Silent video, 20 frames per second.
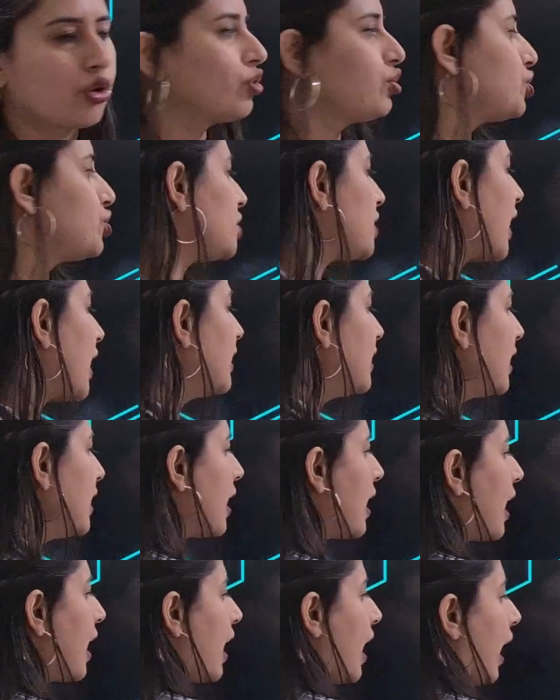GI.
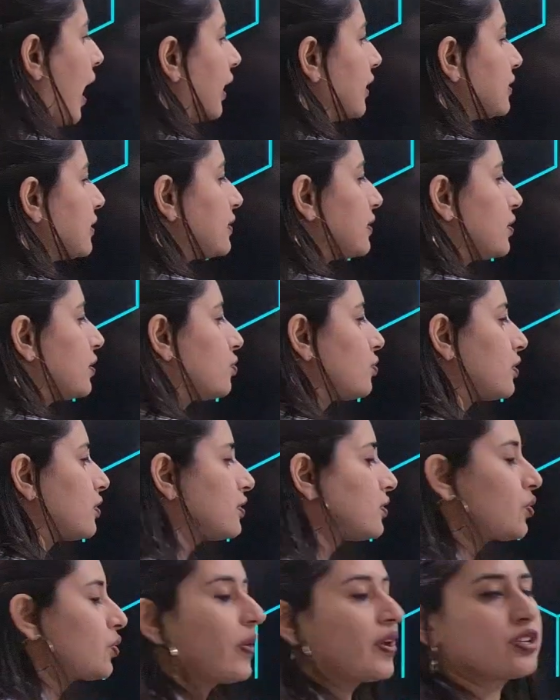Answer to this
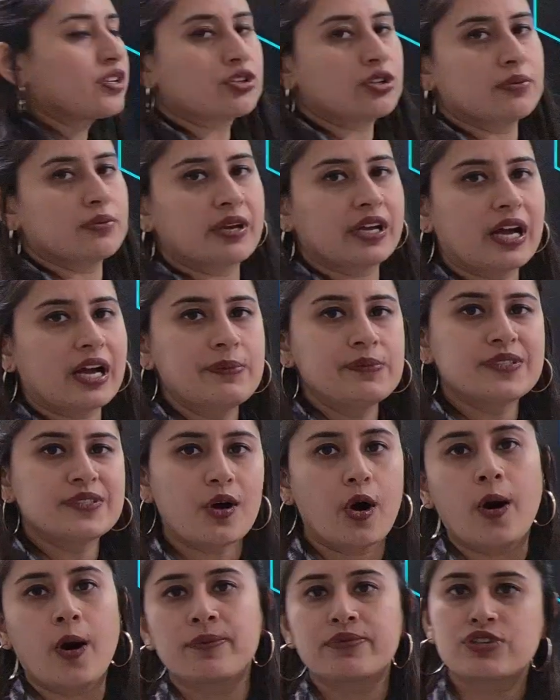question becomes
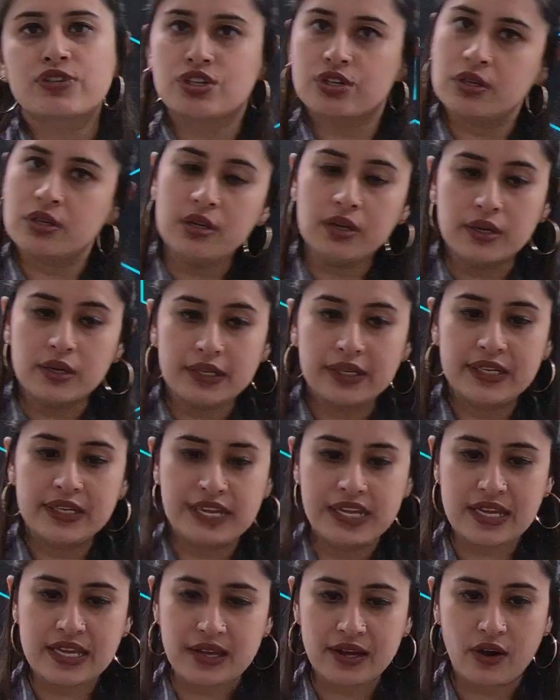option D.
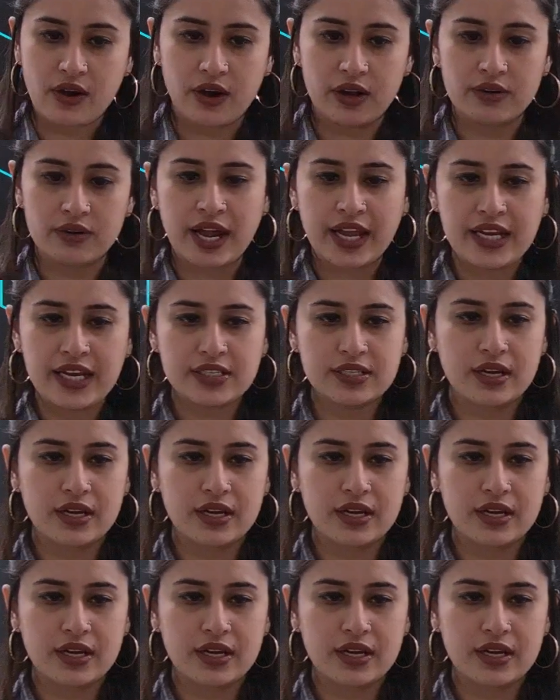All right.